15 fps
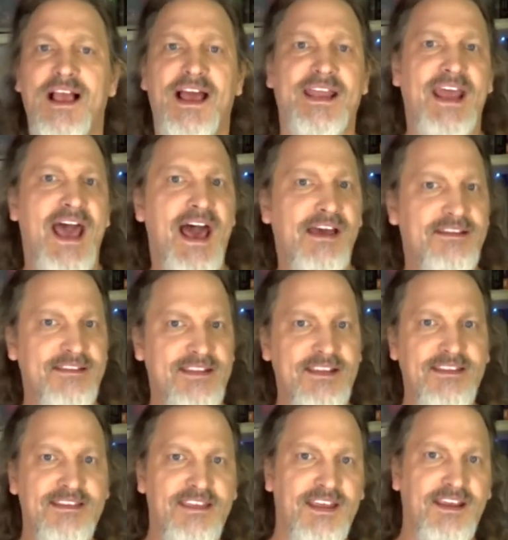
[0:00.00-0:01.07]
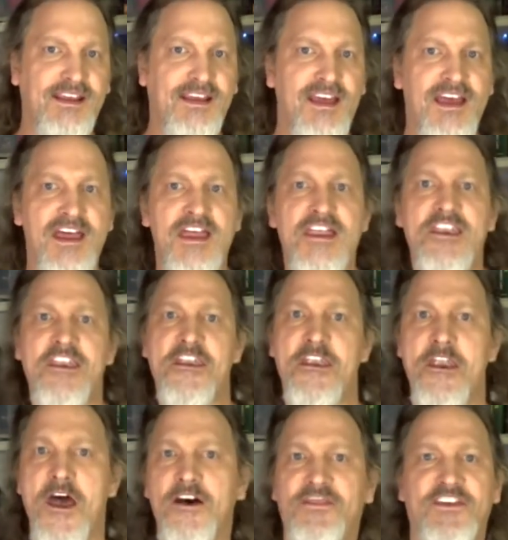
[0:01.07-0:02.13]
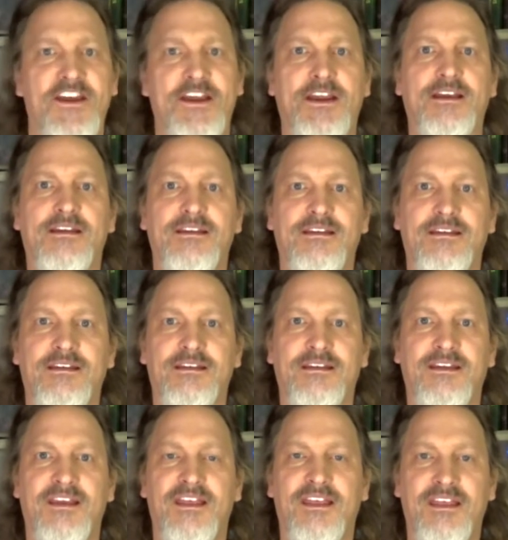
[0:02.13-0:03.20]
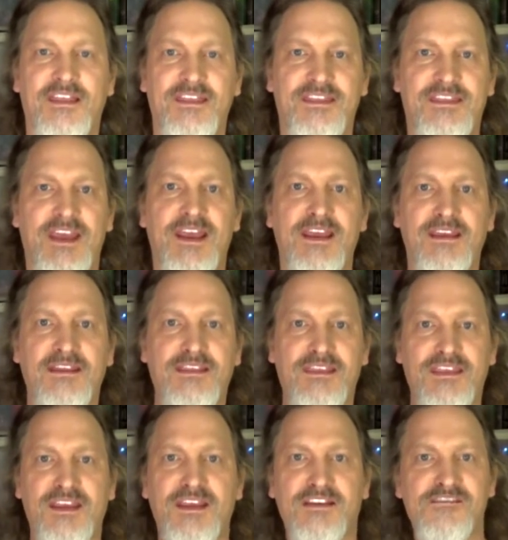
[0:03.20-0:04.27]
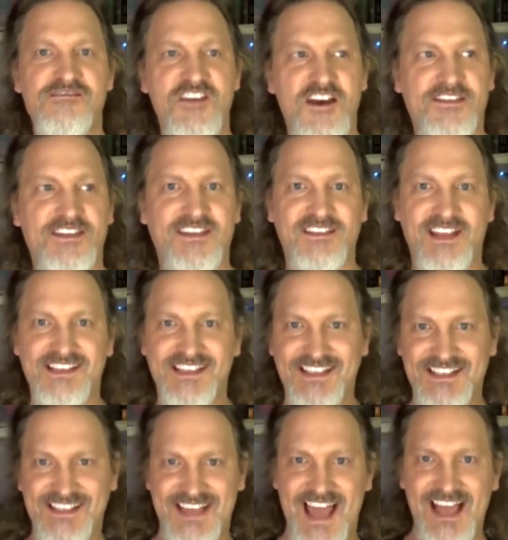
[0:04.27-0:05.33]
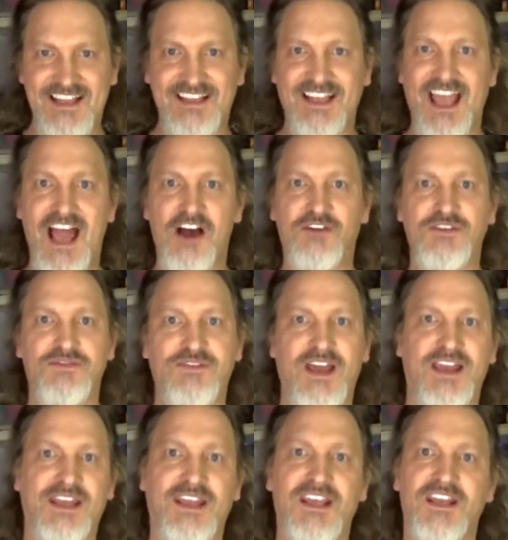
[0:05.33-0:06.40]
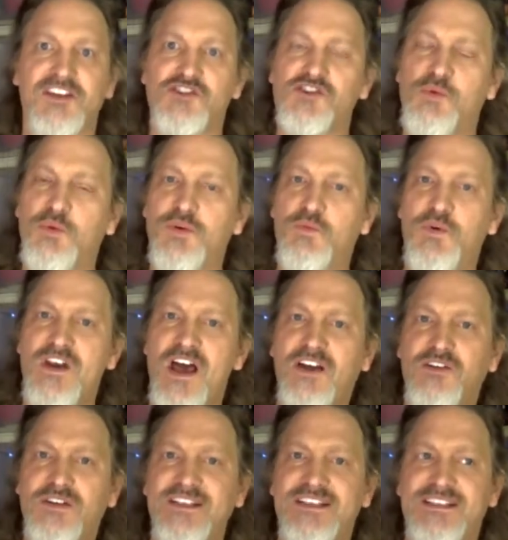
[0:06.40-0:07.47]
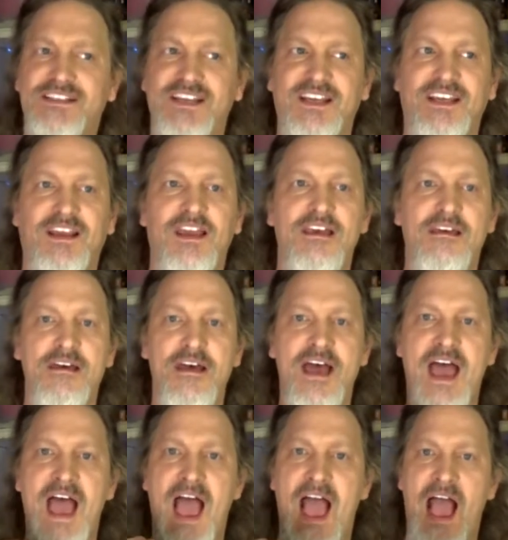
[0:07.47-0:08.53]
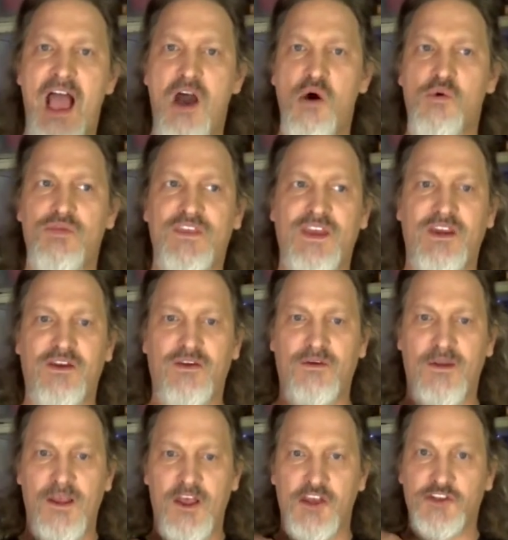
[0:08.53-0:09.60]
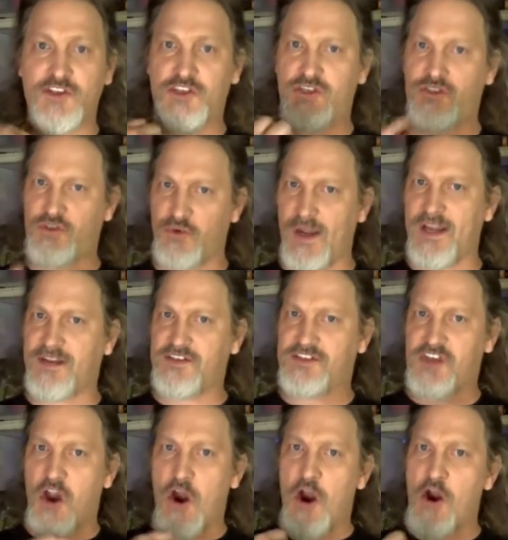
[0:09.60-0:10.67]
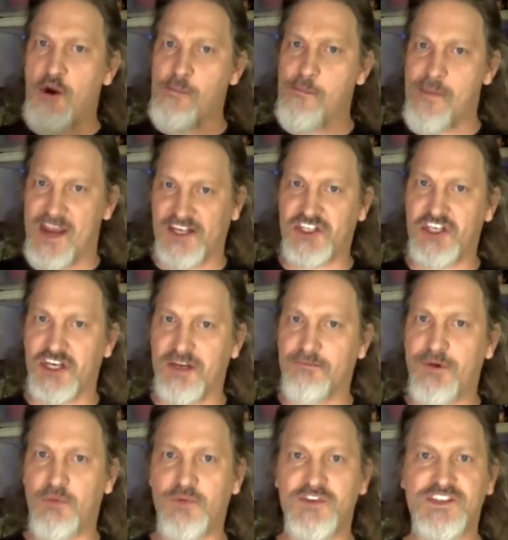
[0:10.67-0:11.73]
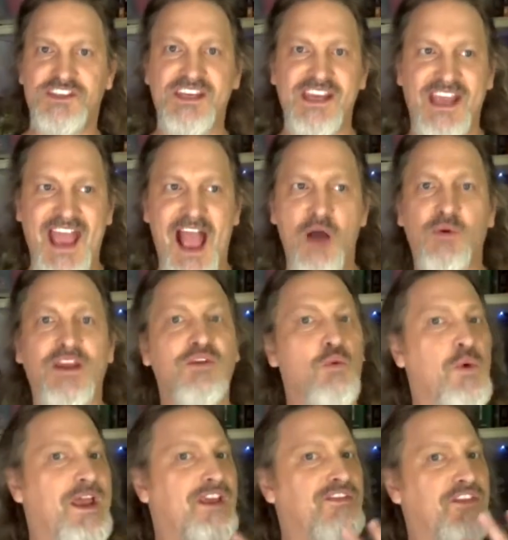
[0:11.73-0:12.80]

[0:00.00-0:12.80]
And how did they think? Nothing. They think nothing. That's exactly how you've got to get in. So we're not only seeing how their strengths are meshing, but we're seeing how, in a way,